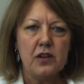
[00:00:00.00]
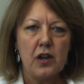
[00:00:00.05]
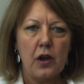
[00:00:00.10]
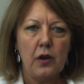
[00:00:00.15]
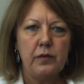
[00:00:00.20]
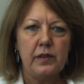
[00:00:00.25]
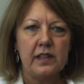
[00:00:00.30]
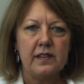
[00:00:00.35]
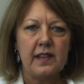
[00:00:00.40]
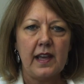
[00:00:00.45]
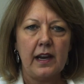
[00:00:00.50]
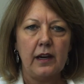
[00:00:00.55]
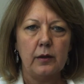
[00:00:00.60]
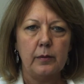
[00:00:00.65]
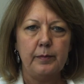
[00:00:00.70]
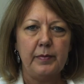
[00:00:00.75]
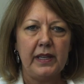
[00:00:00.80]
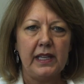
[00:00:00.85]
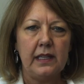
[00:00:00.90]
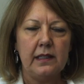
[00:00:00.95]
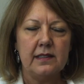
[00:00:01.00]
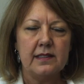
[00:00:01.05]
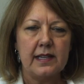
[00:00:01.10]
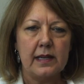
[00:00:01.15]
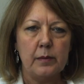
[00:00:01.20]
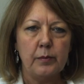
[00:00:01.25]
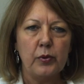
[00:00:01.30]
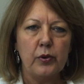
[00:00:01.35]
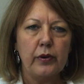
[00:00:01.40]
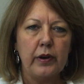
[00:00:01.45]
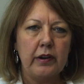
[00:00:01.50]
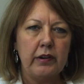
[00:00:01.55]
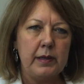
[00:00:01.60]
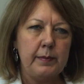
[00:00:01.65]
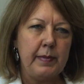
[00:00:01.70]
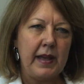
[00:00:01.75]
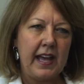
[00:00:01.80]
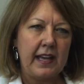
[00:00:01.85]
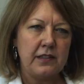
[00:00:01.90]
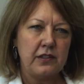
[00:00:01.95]
know that
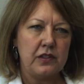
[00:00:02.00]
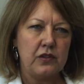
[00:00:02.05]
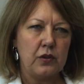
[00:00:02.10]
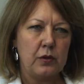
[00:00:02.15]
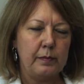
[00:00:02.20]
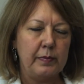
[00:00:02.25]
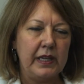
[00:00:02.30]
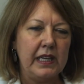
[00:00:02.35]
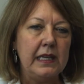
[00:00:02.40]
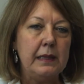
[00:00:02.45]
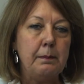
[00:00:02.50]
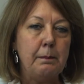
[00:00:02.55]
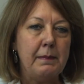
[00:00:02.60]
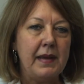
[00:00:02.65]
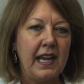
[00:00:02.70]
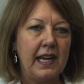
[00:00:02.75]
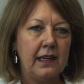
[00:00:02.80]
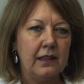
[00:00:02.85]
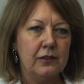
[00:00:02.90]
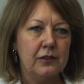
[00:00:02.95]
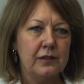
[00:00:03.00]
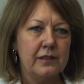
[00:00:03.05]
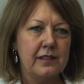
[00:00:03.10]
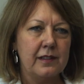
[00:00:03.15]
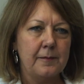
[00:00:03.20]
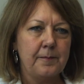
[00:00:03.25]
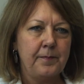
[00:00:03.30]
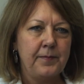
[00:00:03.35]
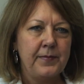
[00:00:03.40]
temporary badges are being mailed.